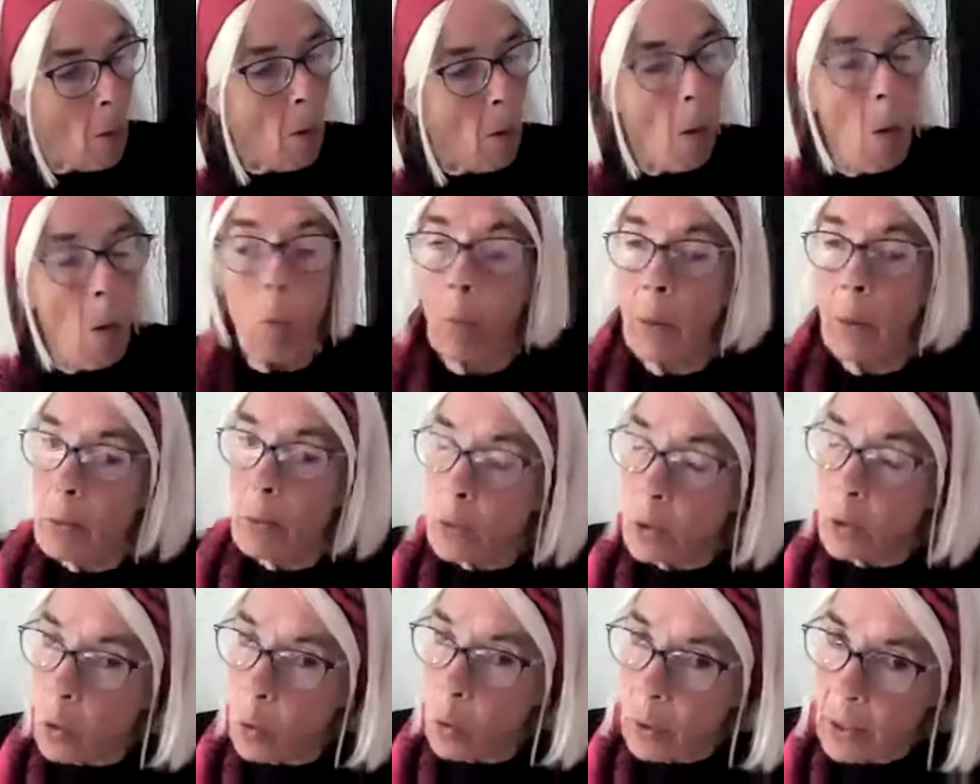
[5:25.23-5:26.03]
I was
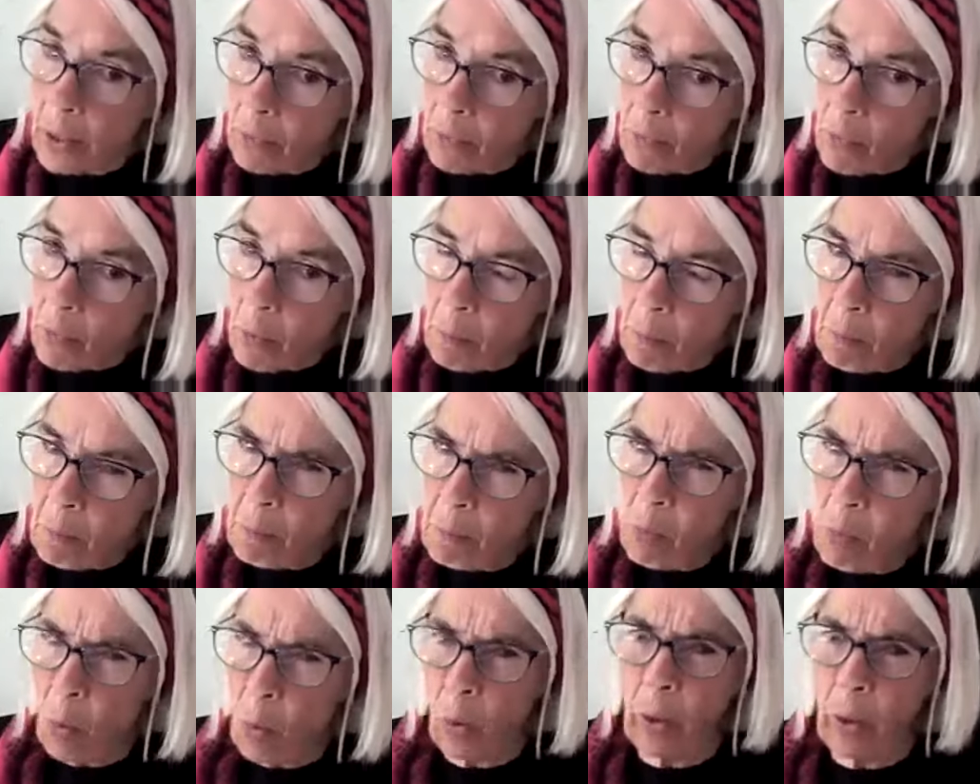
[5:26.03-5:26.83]
looking for a
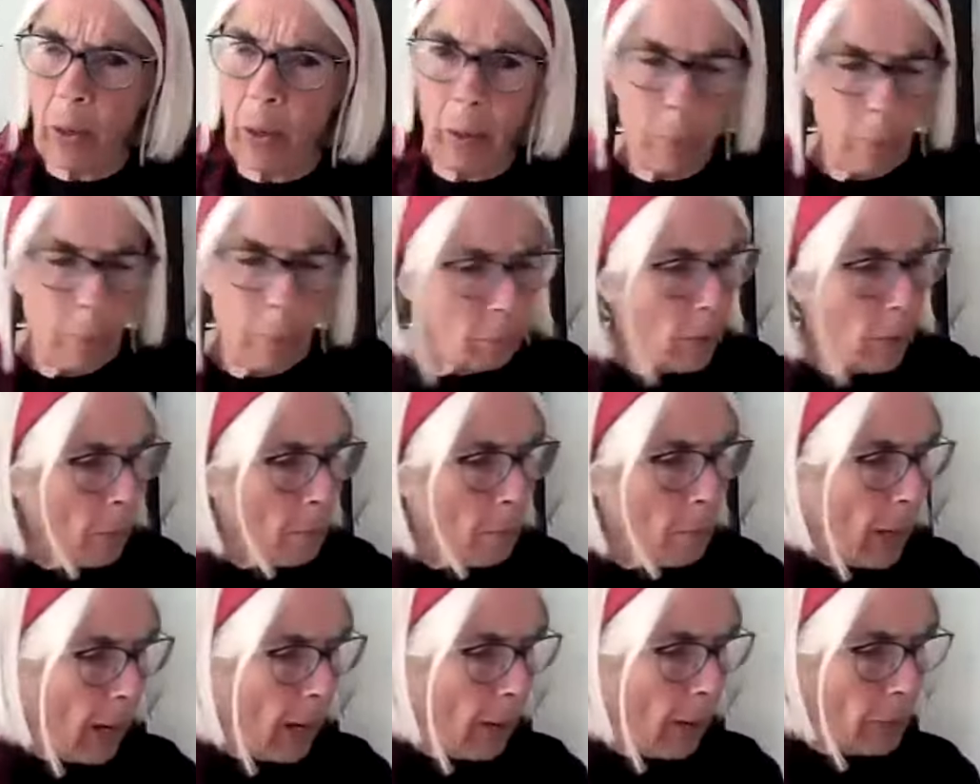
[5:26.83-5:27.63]
book
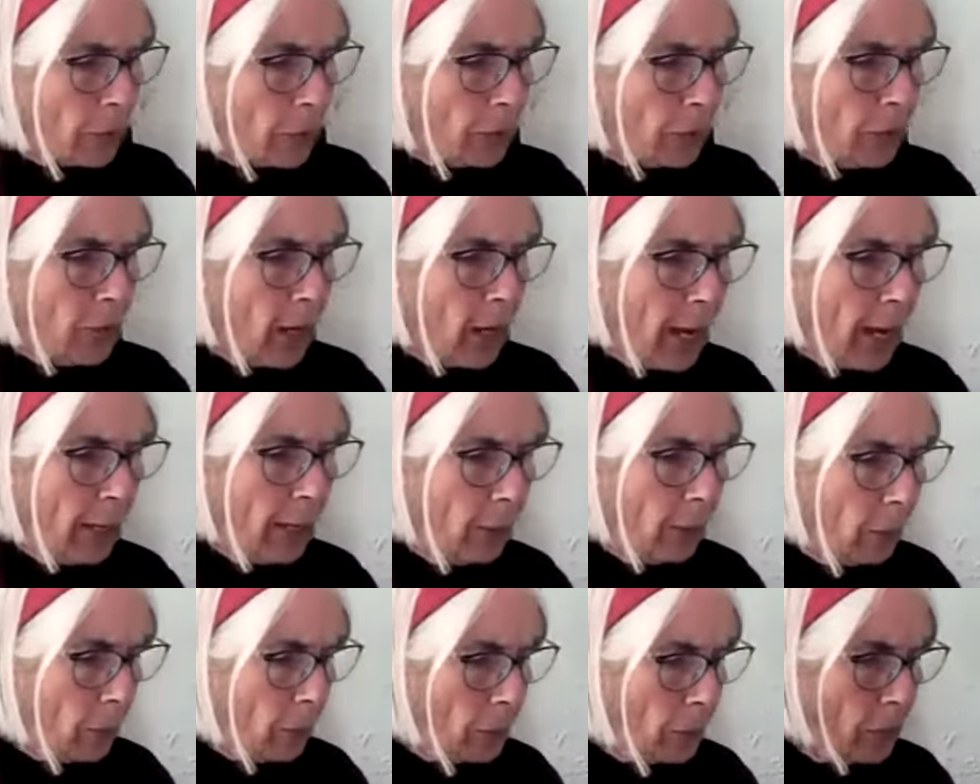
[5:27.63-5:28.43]
about
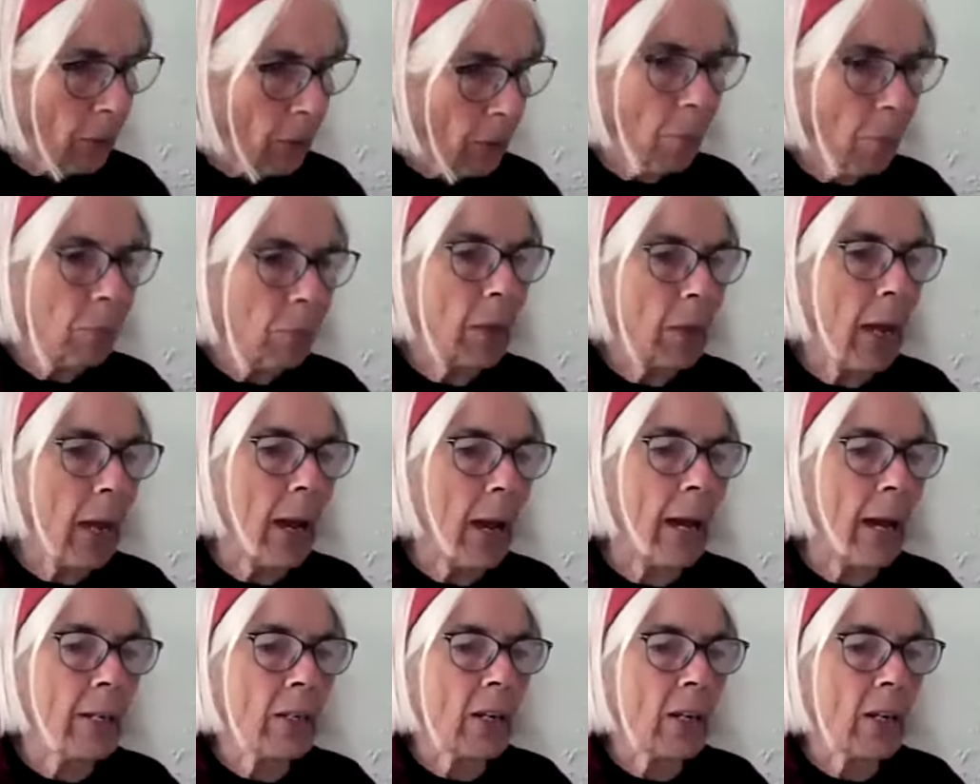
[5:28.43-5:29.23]
snails,
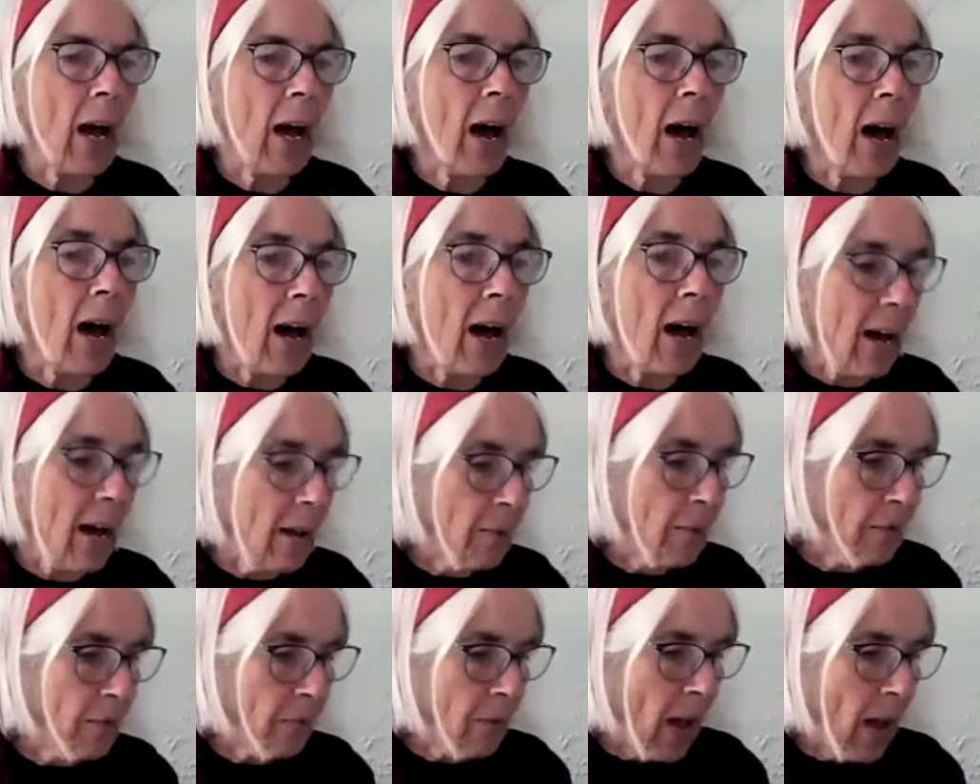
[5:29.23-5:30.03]
and
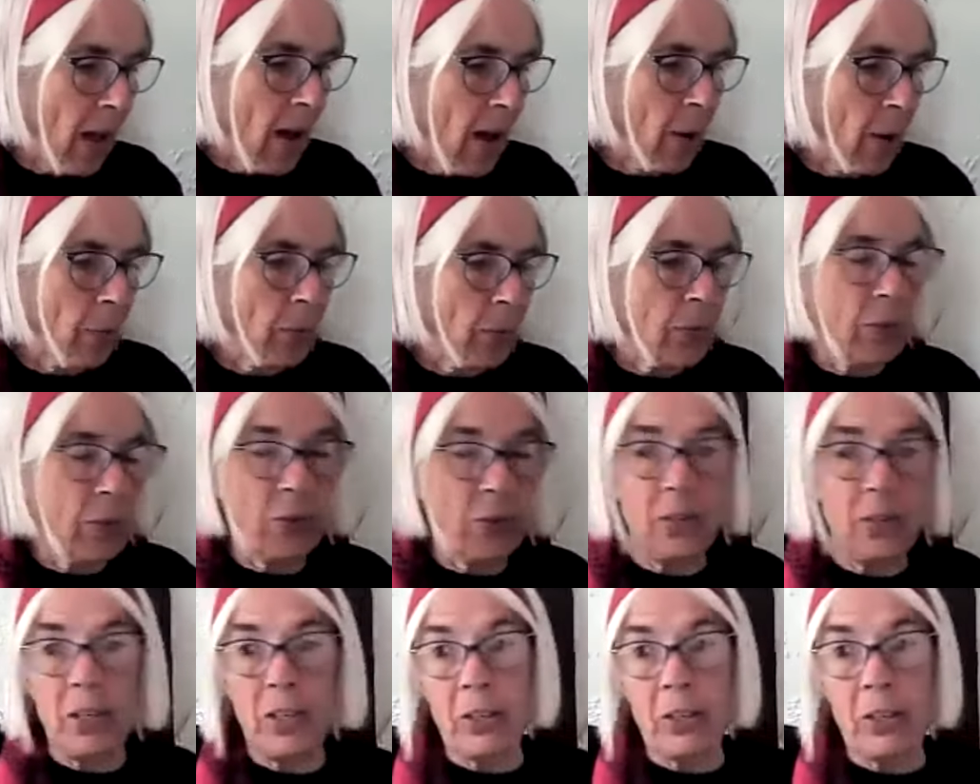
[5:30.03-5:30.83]
I found
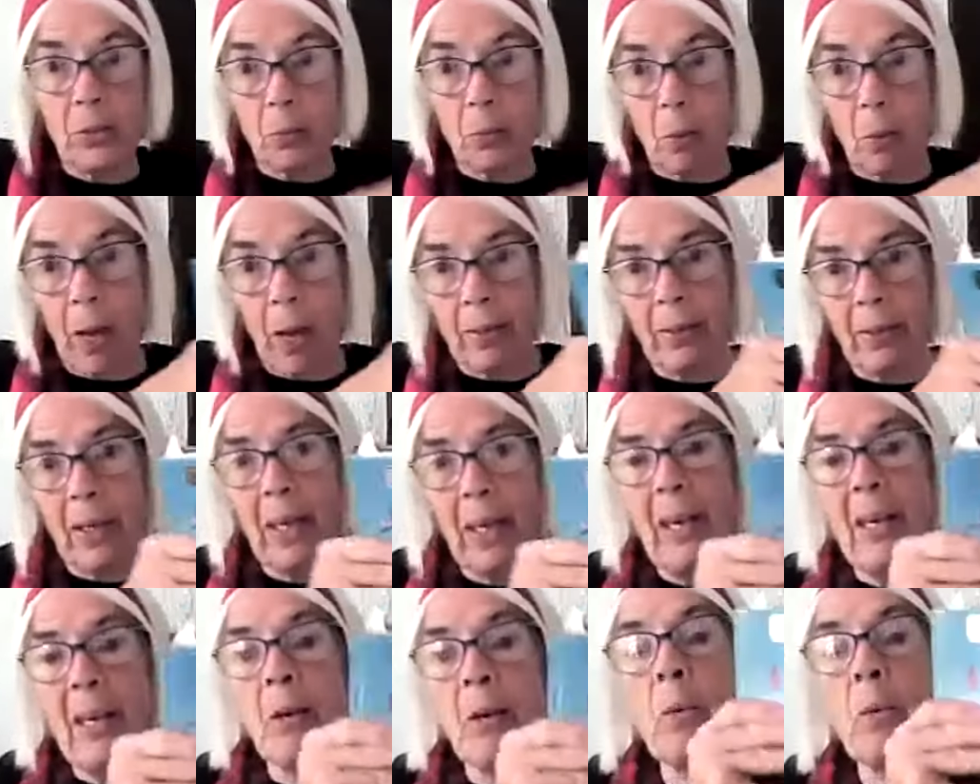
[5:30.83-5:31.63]
this one.
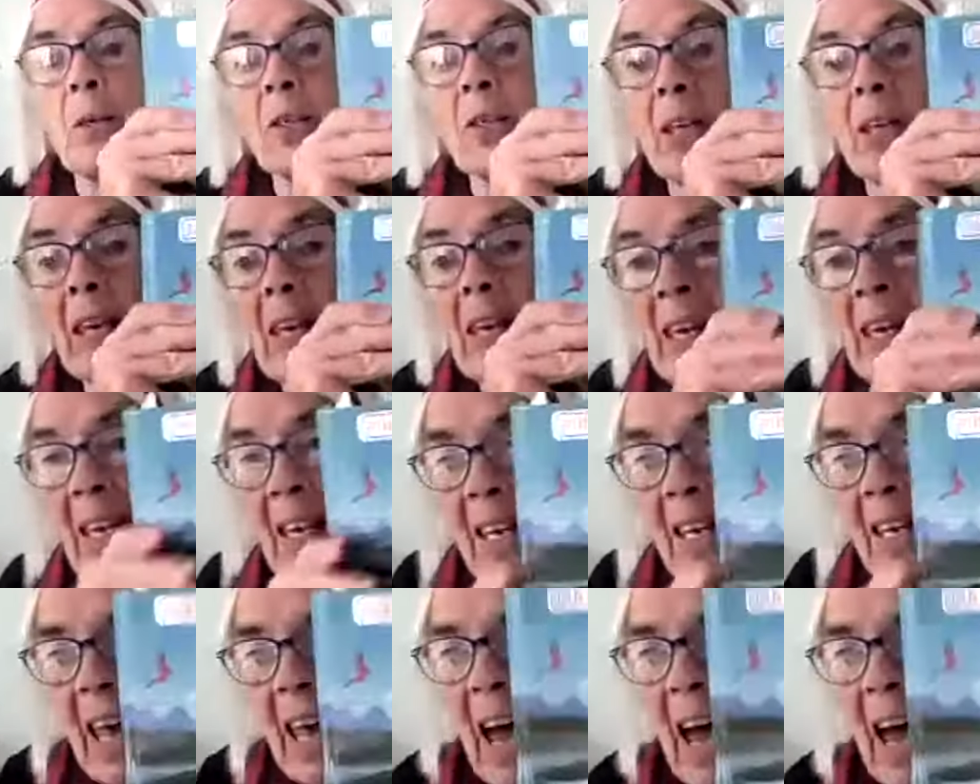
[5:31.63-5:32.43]
It was in